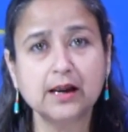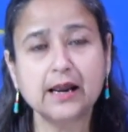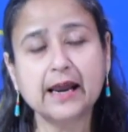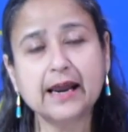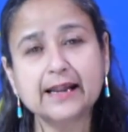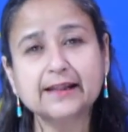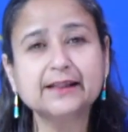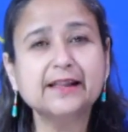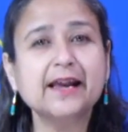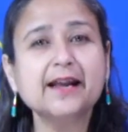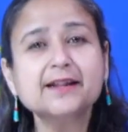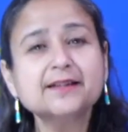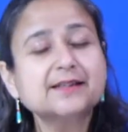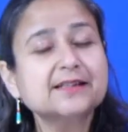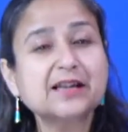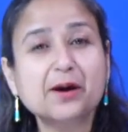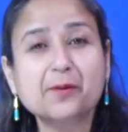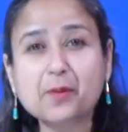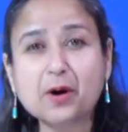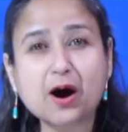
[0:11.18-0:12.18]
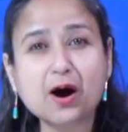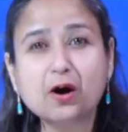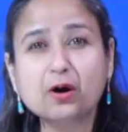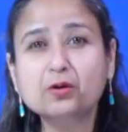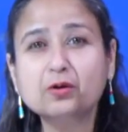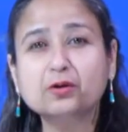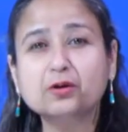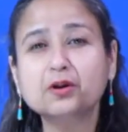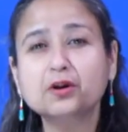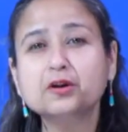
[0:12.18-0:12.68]
and then
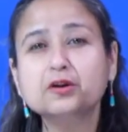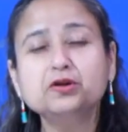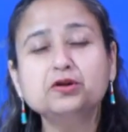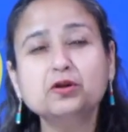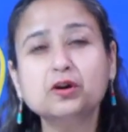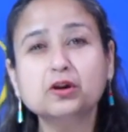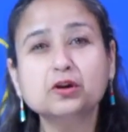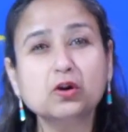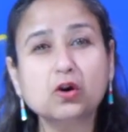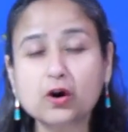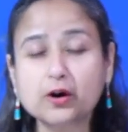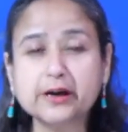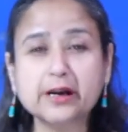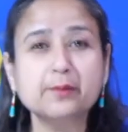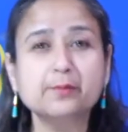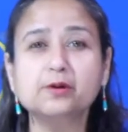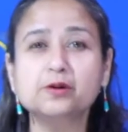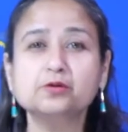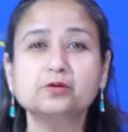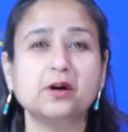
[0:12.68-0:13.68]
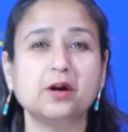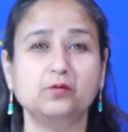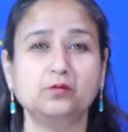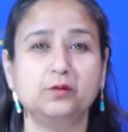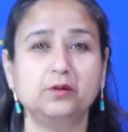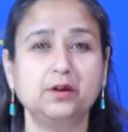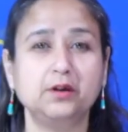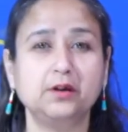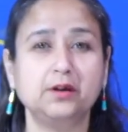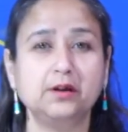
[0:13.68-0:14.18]
somehow you are not able to
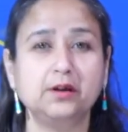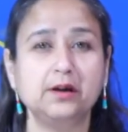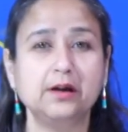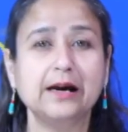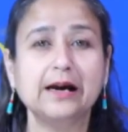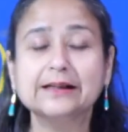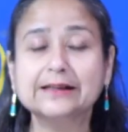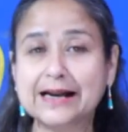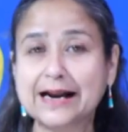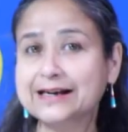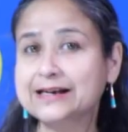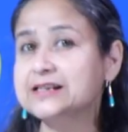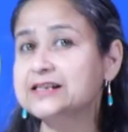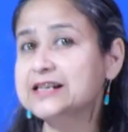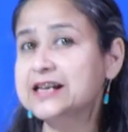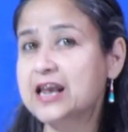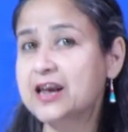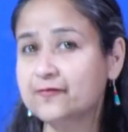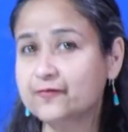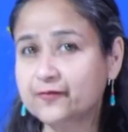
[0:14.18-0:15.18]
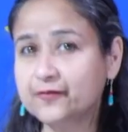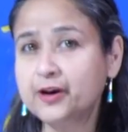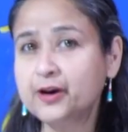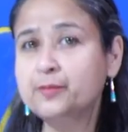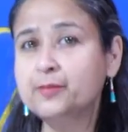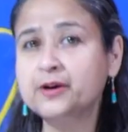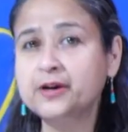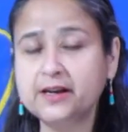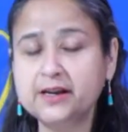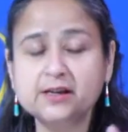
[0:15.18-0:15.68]
convert, and that is
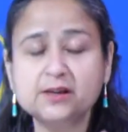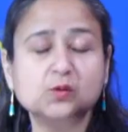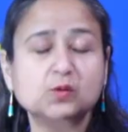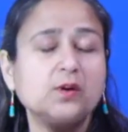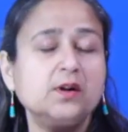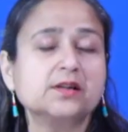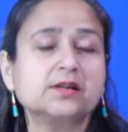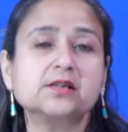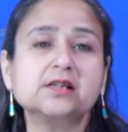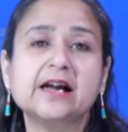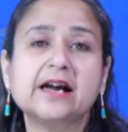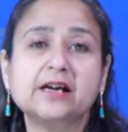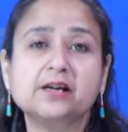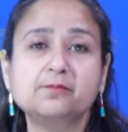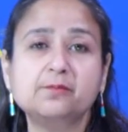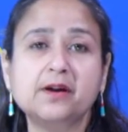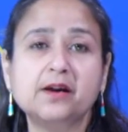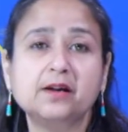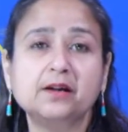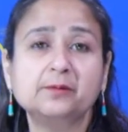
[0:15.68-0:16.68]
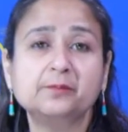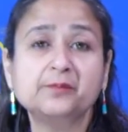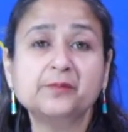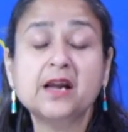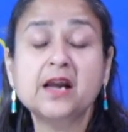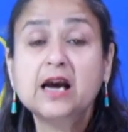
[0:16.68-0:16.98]
everybody's worst nightmare.